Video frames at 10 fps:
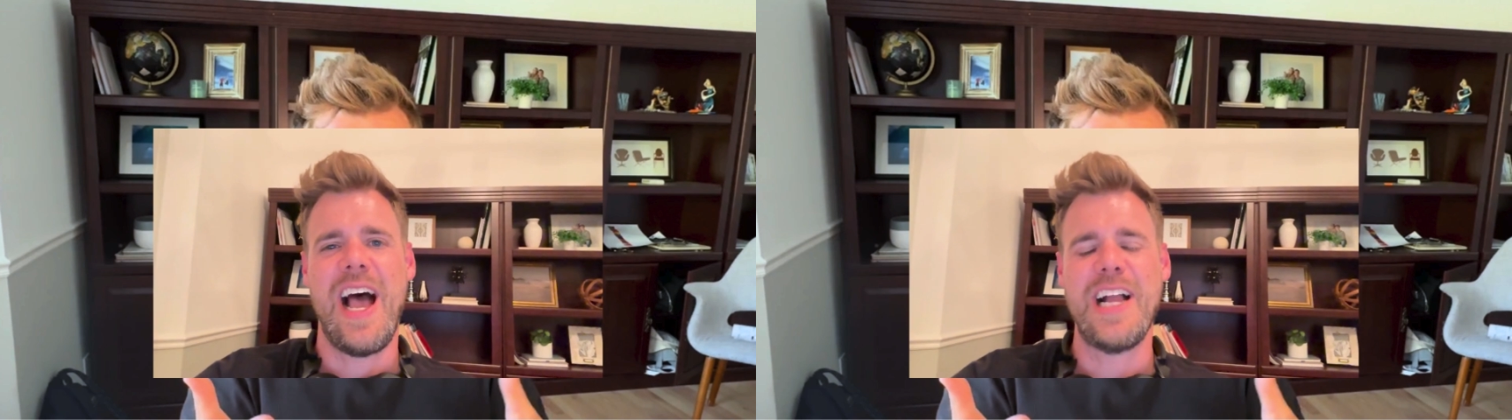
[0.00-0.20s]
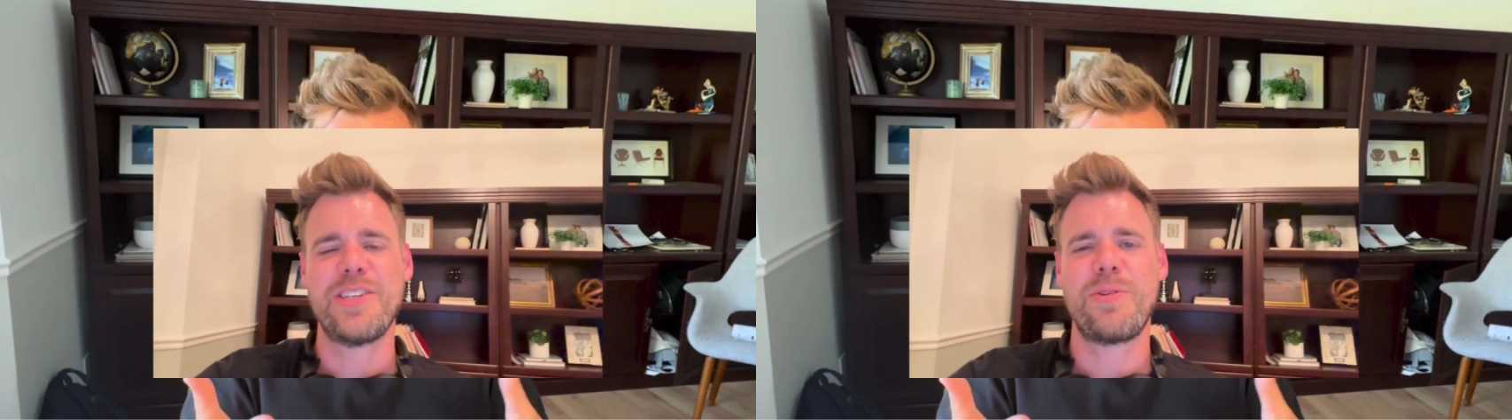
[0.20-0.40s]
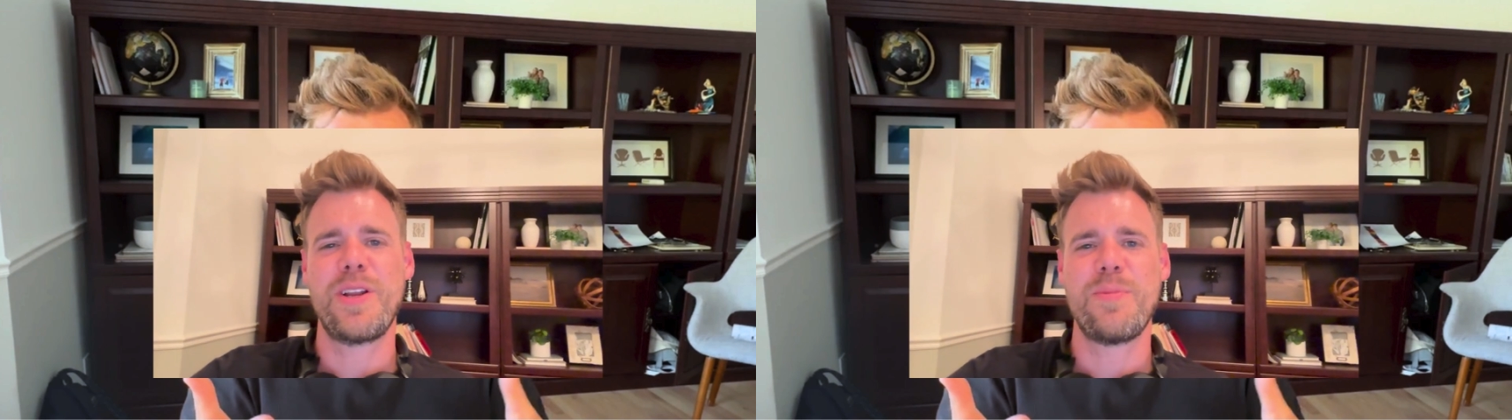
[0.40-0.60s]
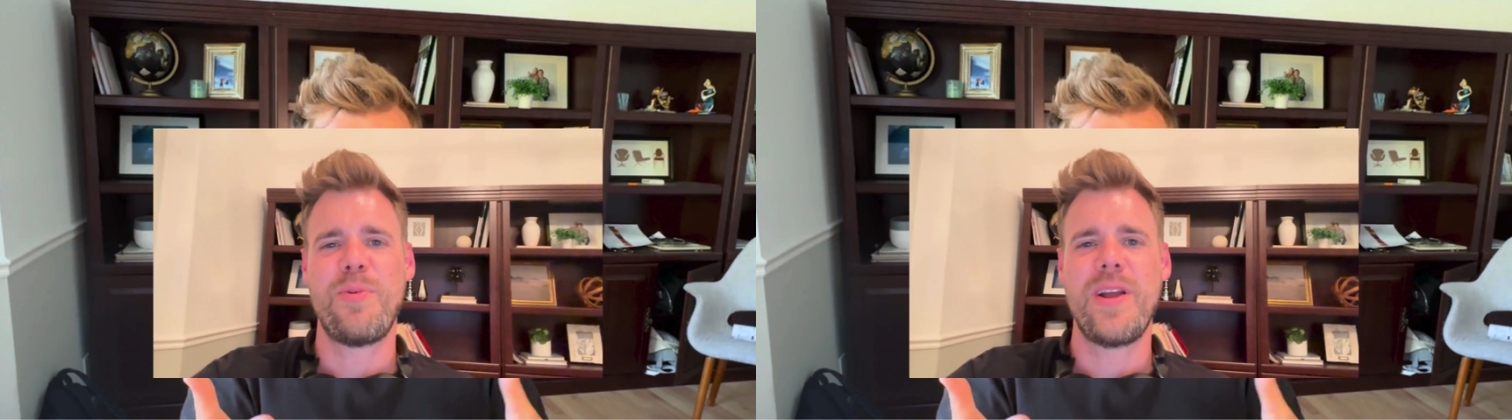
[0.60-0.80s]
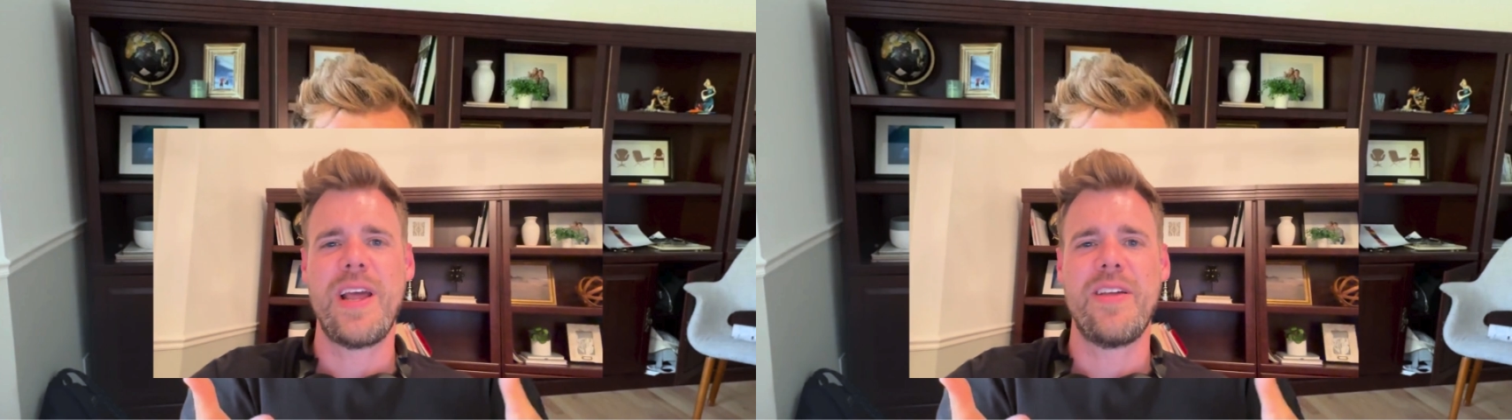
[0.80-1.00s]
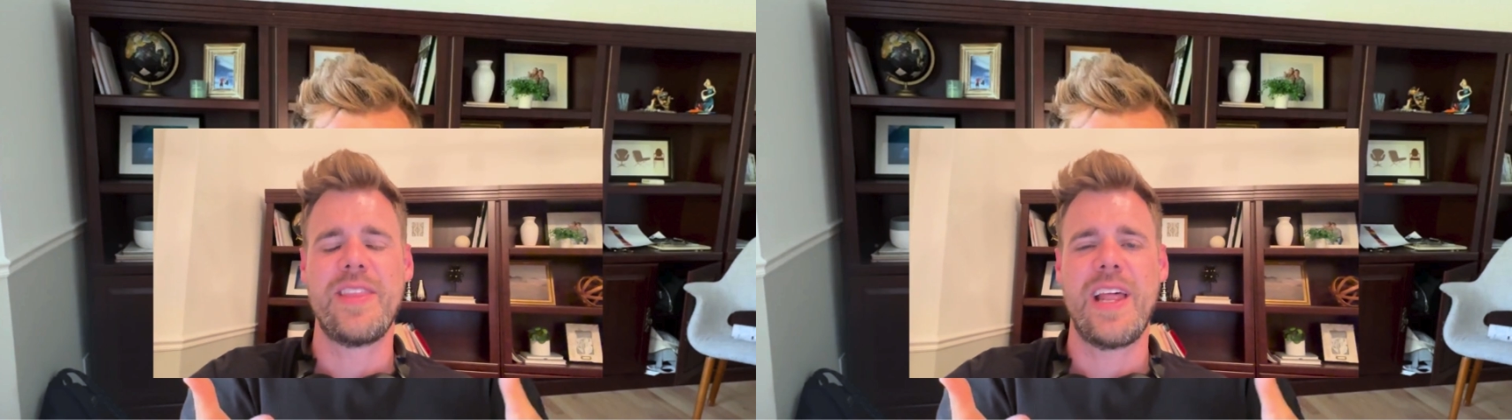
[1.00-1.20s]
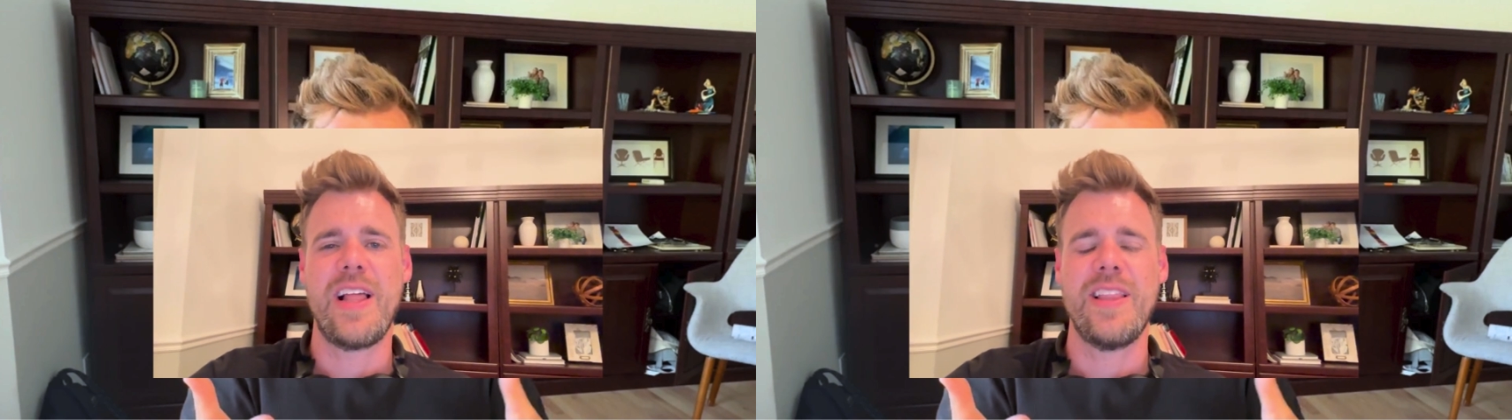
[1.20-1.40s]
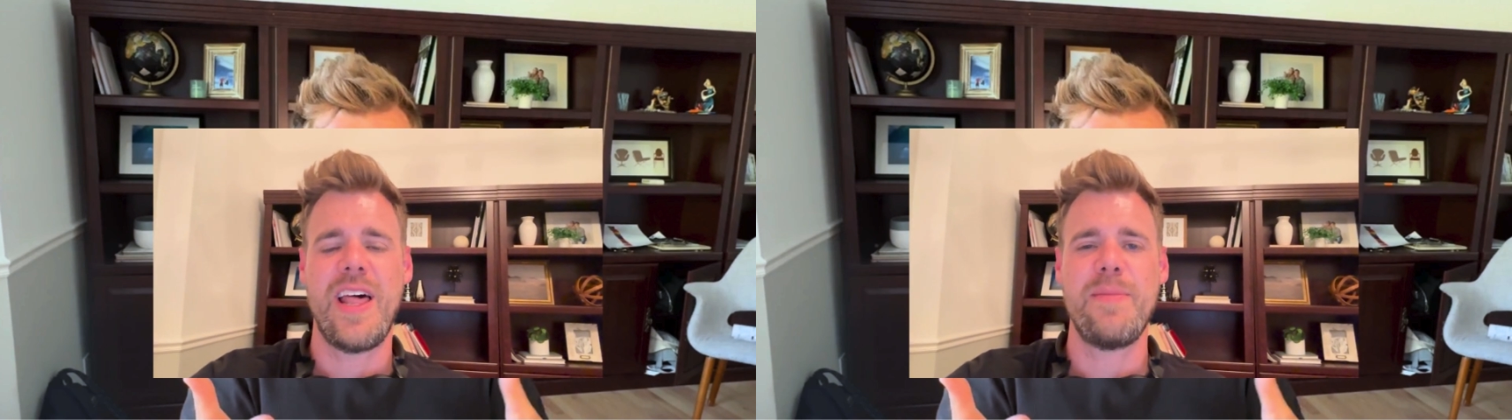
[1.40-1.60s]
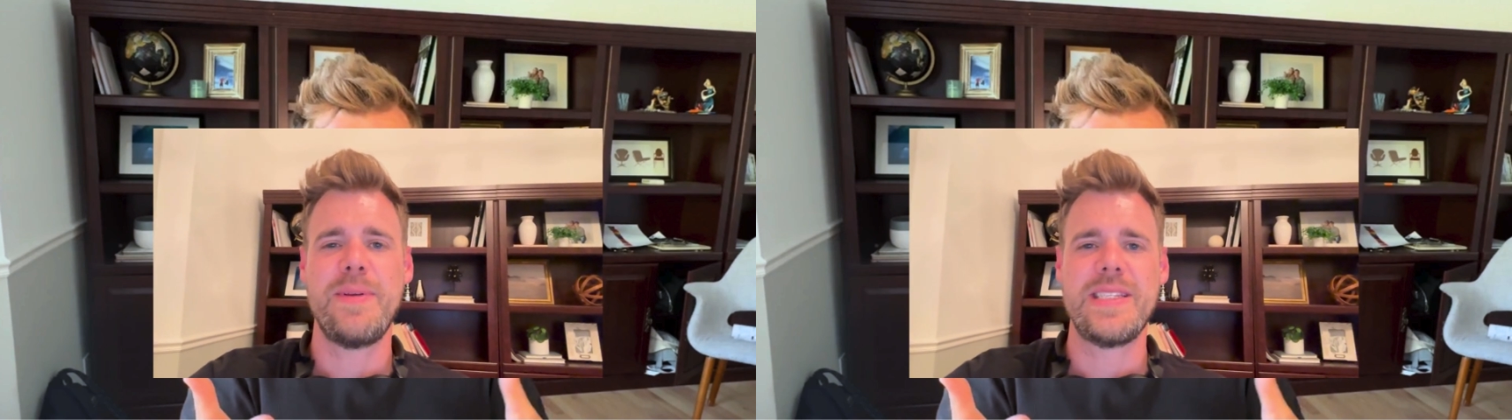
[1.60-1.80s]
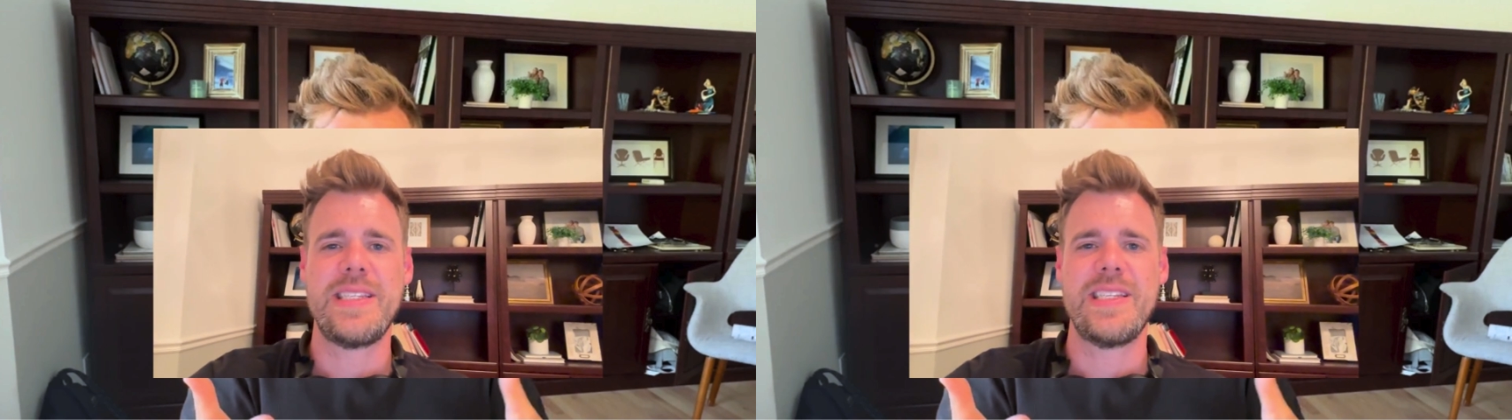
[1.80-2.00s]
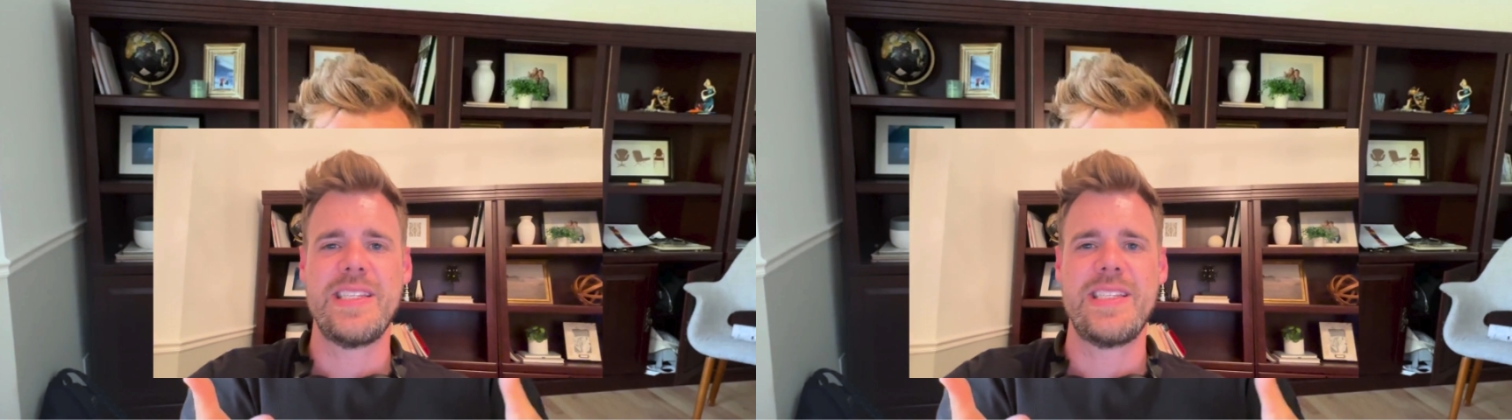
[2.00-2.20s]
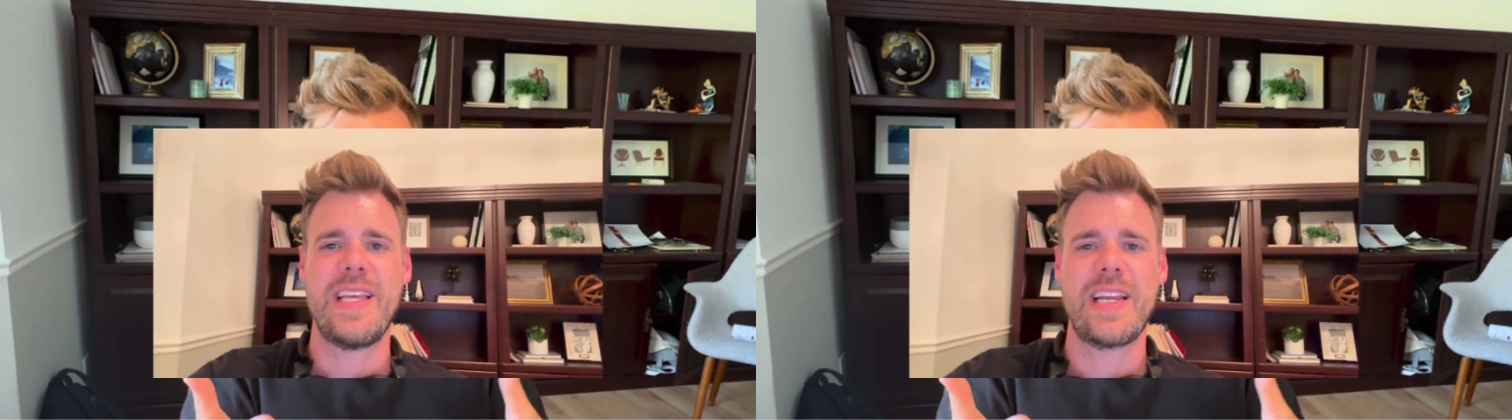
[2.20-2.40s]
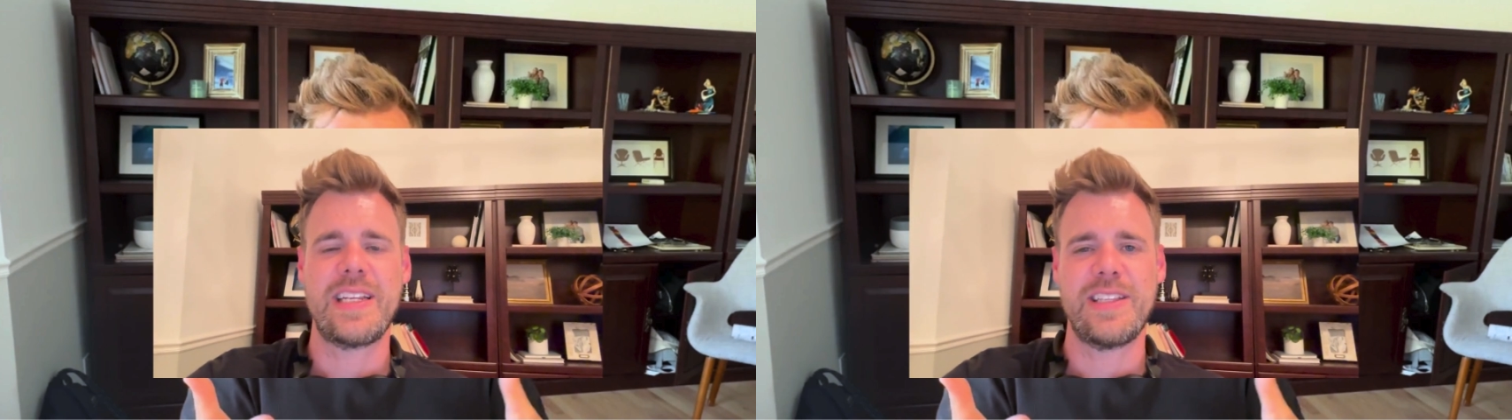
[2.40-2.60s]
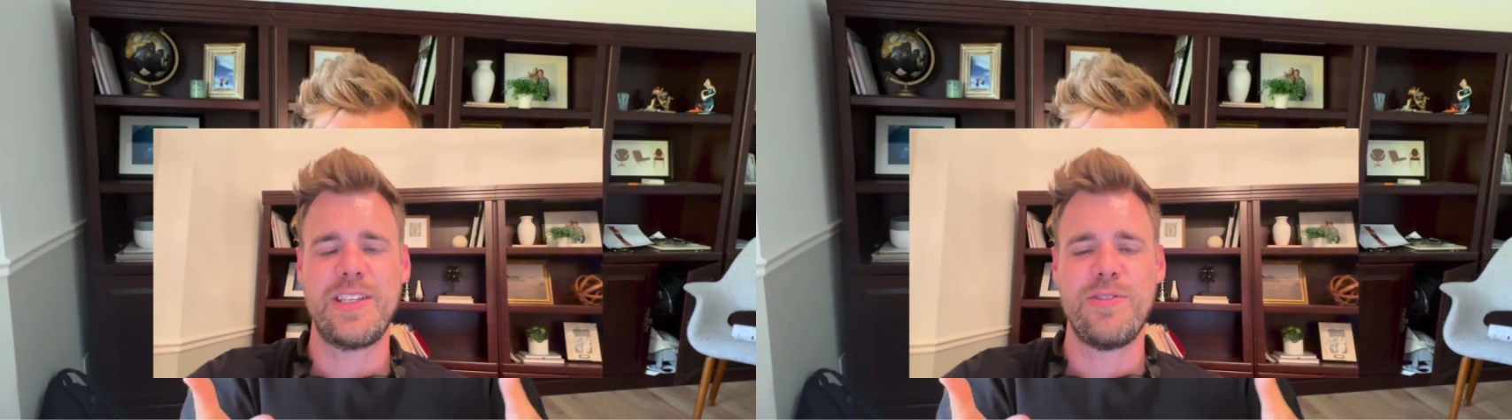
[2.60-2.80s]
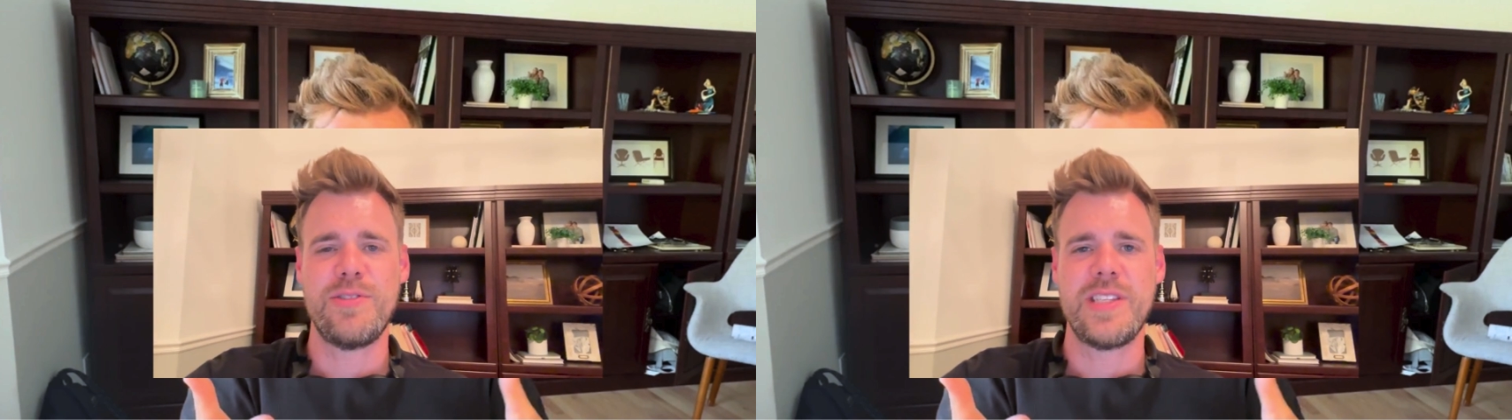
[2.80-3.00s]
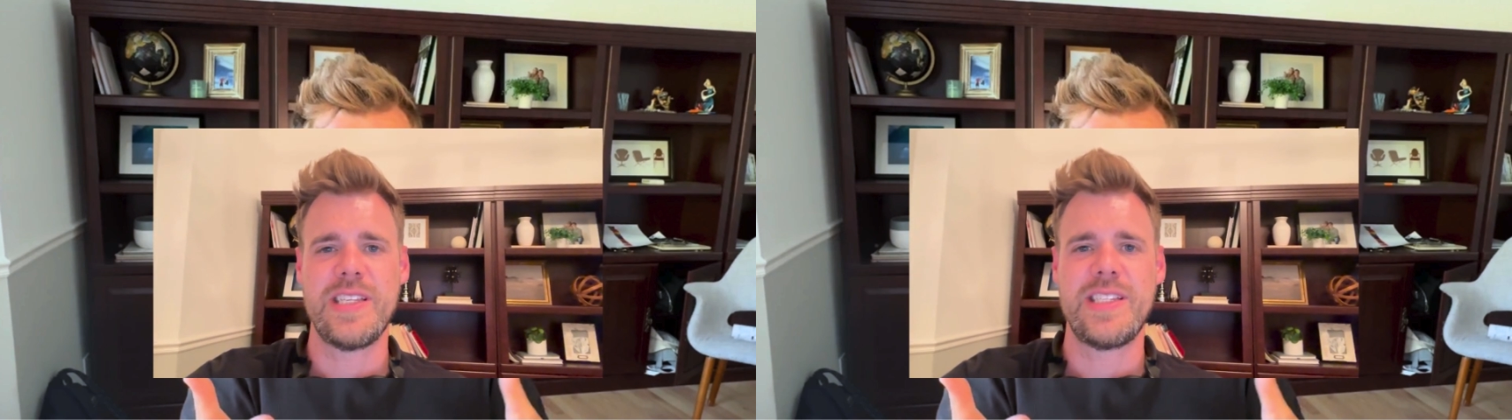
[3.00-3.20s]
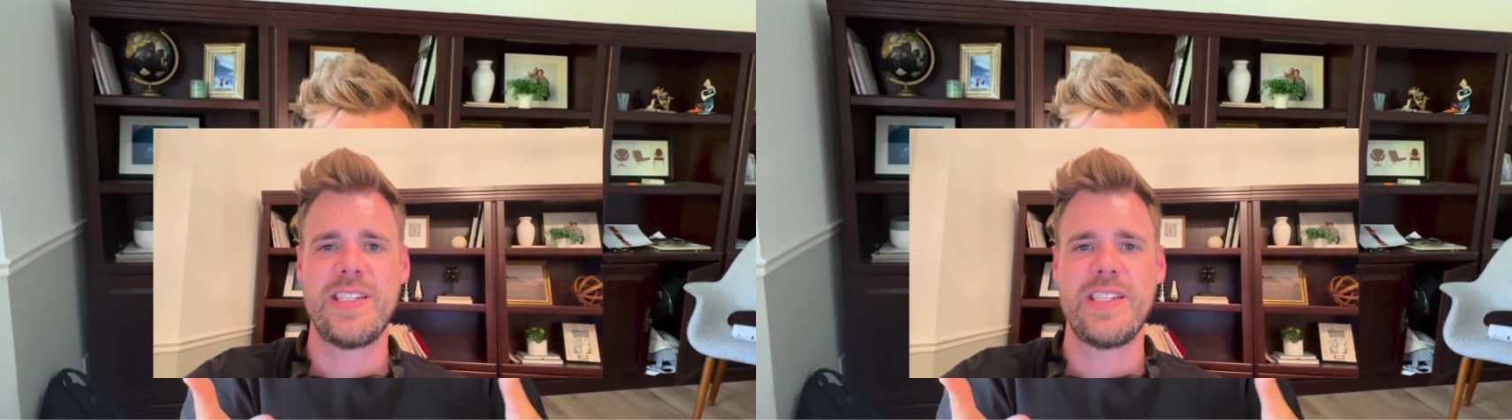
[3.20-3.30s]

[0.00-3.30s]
I just wanted to point out that a lot of businesses technically use this